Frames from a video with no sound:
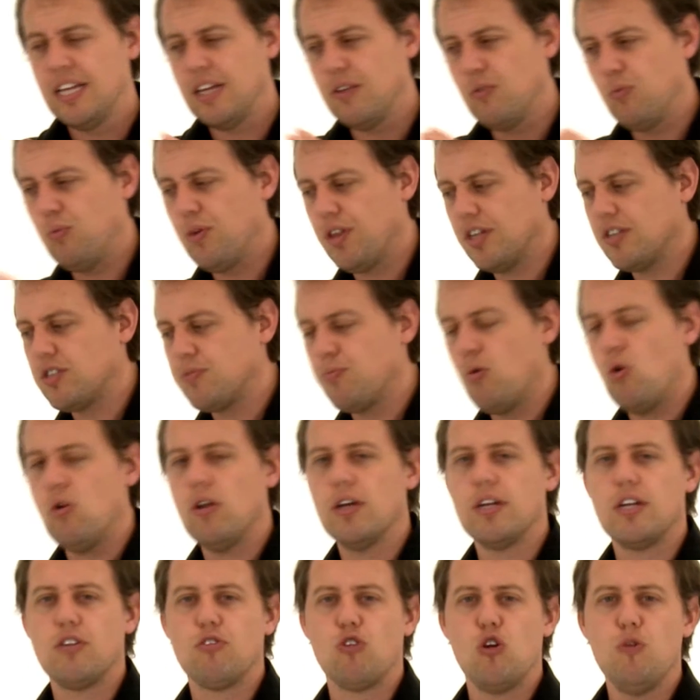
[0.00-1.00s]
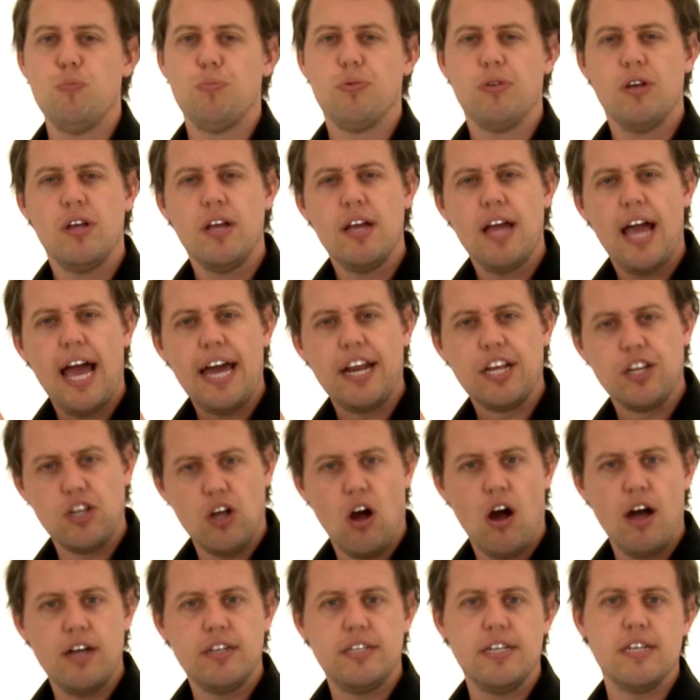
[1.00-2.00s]
With a smaller group and a
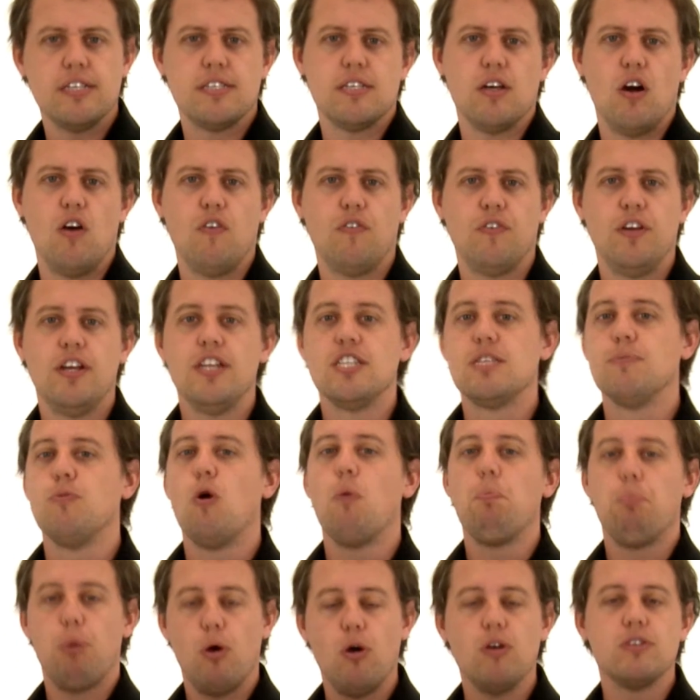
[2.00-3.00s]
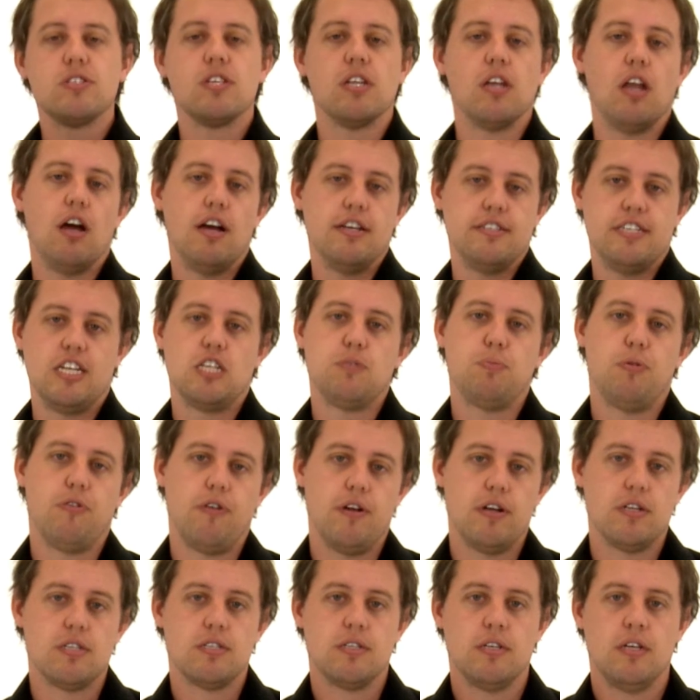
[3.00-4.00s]
guide to yourself, it's a more personalised
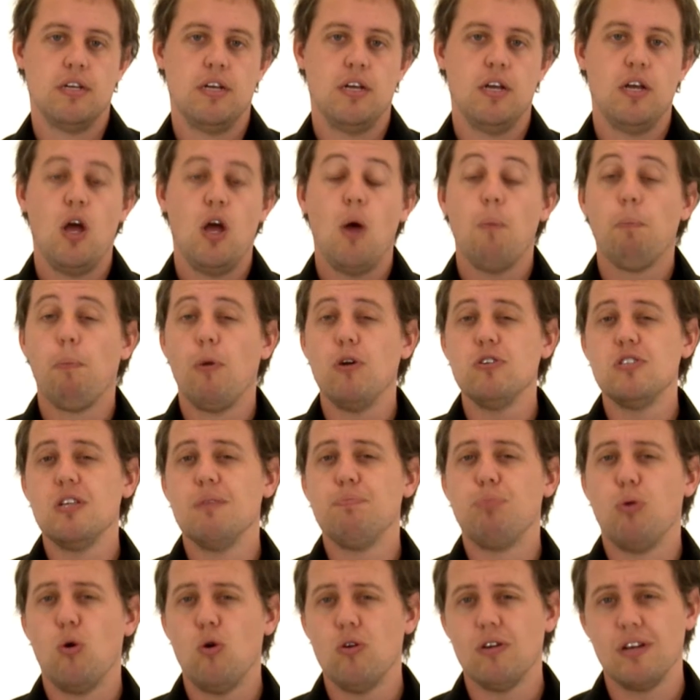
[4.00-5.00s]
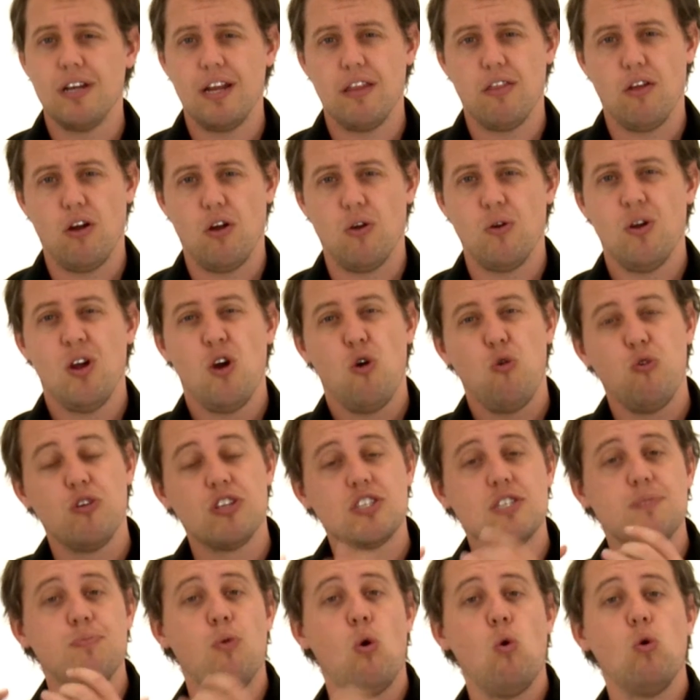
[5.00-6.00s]
experience. Most importantly though, with
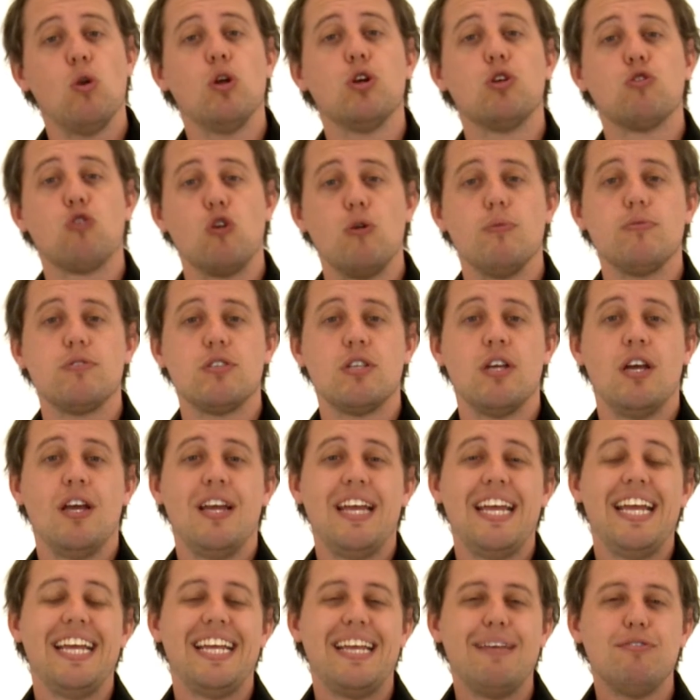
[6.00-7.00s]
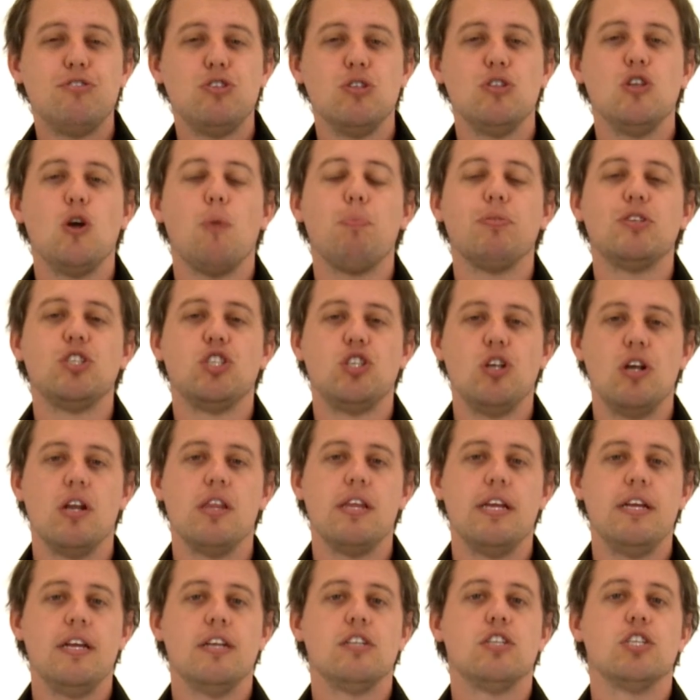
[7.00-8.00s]
smaller groups, it gives you the
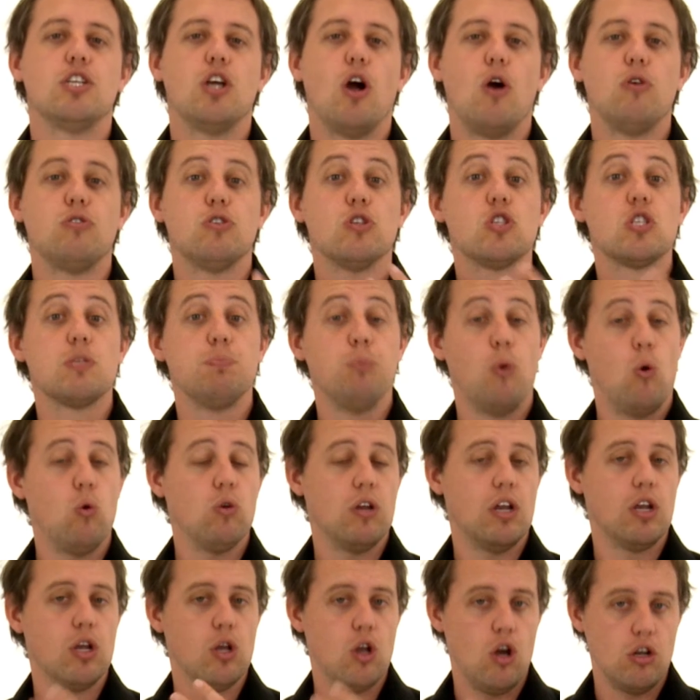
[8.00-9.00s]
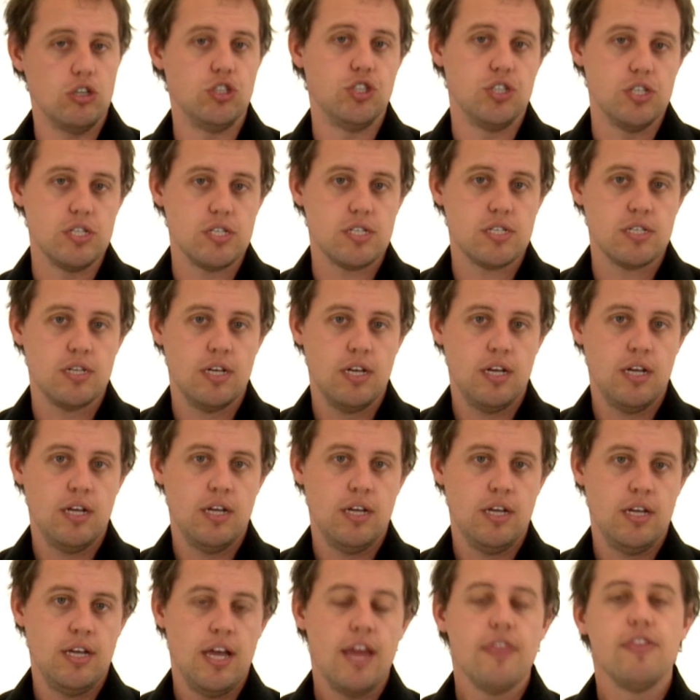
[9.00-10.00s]
opportunity to go to smaller lodges.
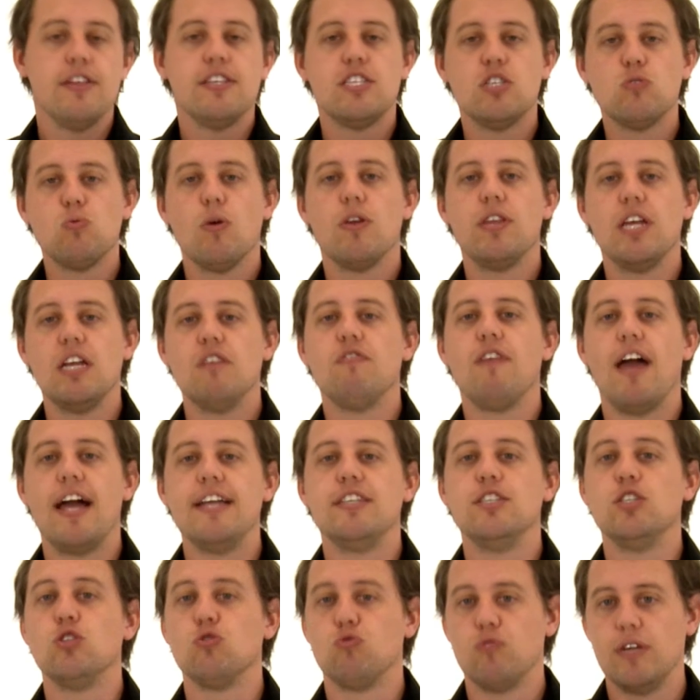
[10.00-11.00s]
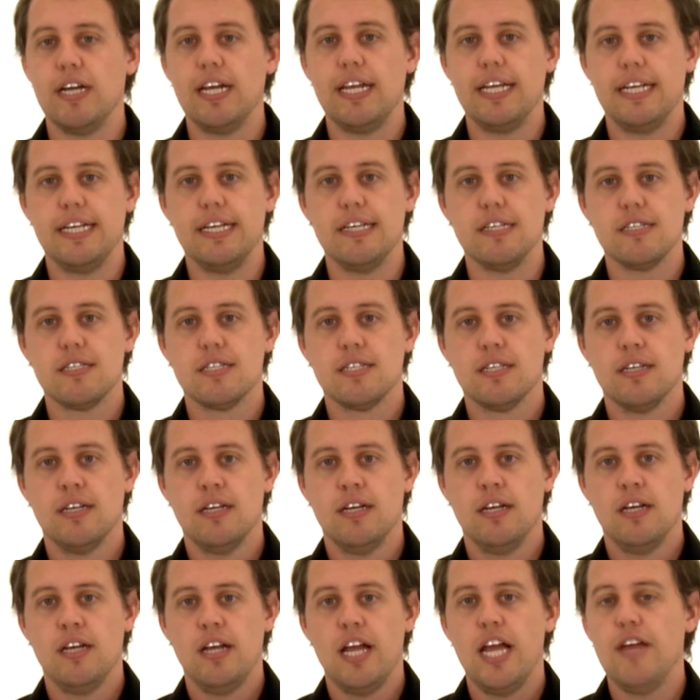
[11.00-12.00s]
This is where the advantage really is.
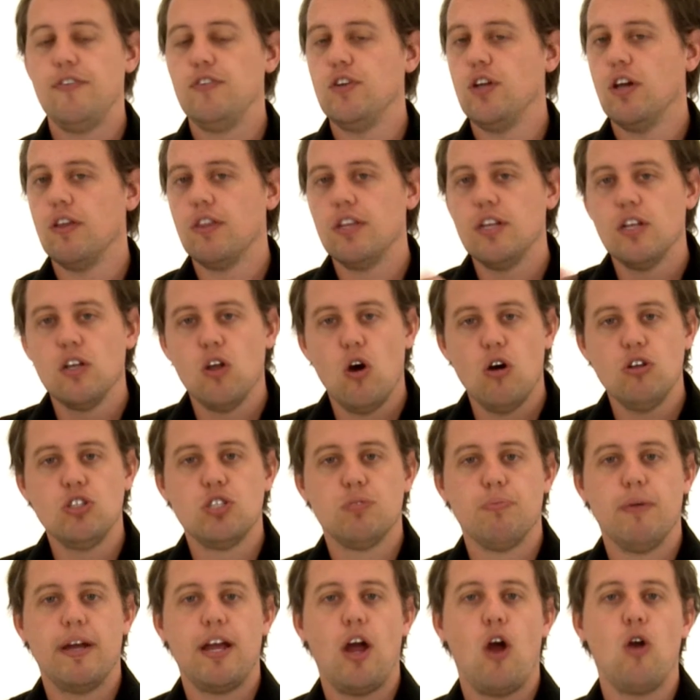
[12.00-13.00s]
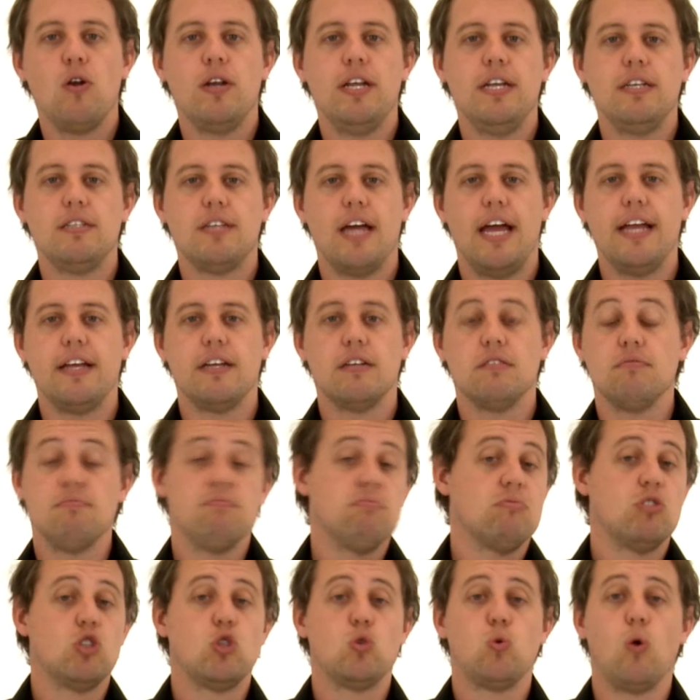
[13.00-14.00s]
If the lodge may only take
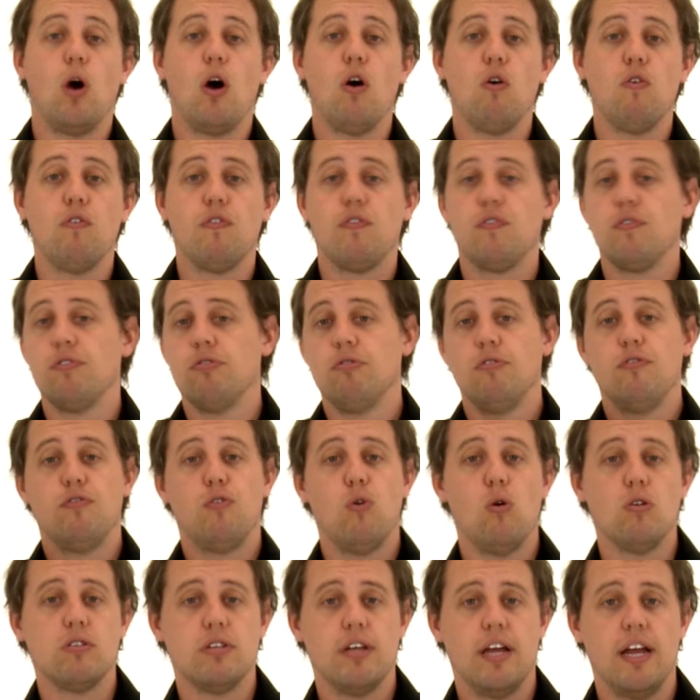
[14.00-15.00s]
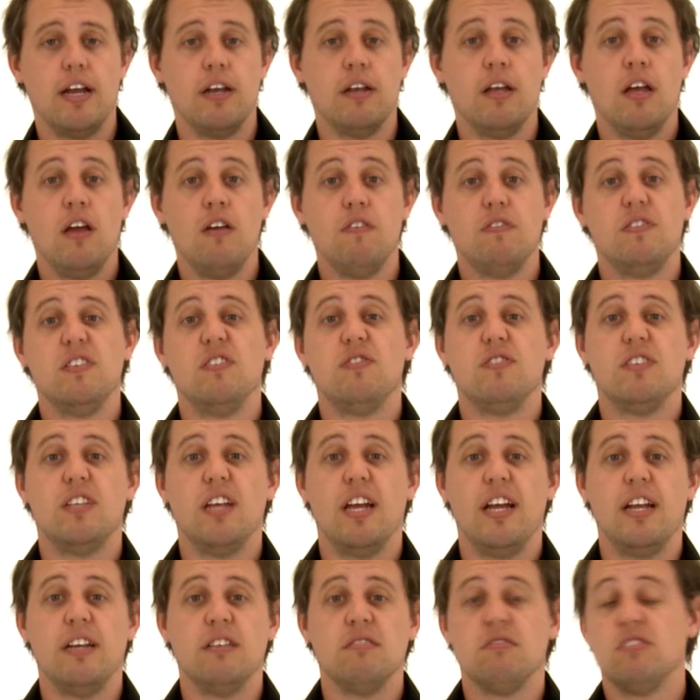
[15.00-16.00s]
12, 14,
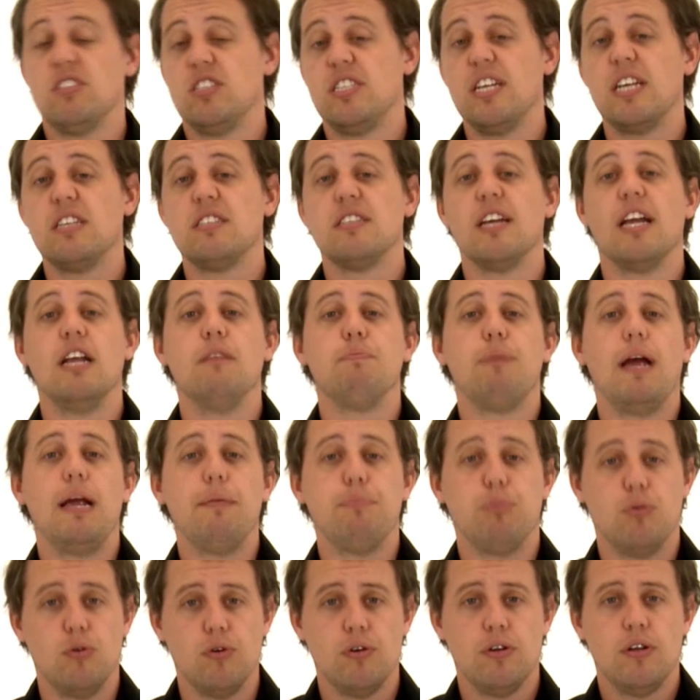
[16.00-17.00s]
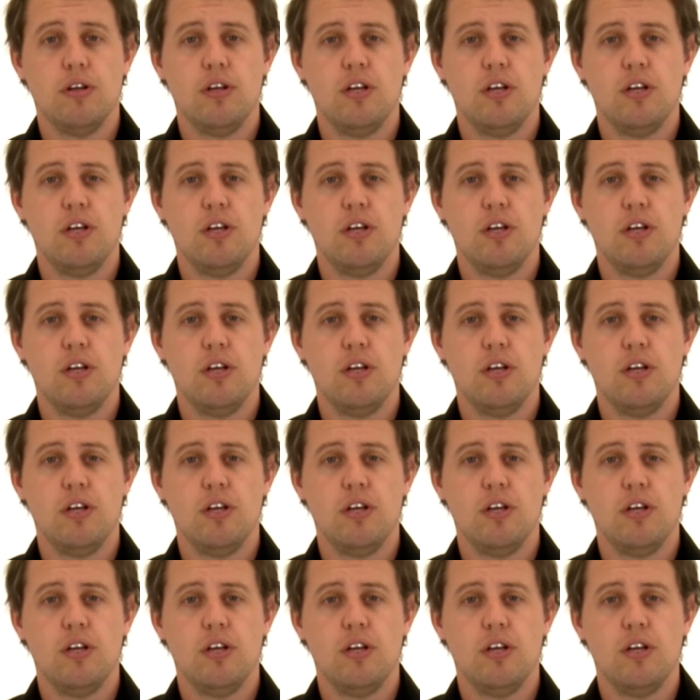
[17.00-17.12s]
15, 16 people.